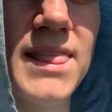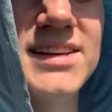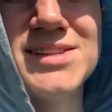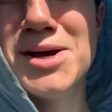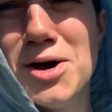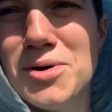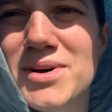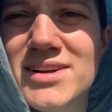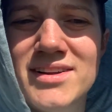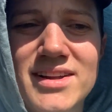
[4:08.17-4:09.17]
So
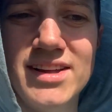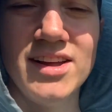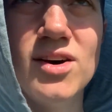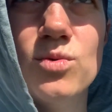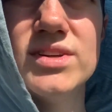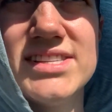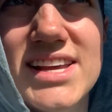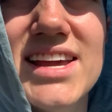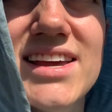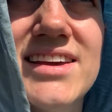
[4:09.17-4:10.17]
we'll
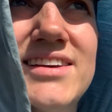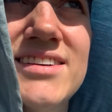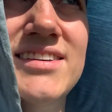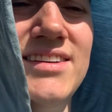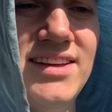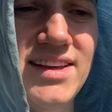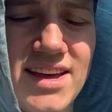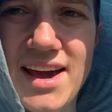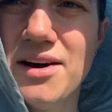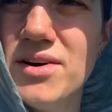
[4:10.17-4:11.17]
see
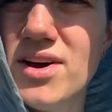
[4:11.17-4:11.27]
how it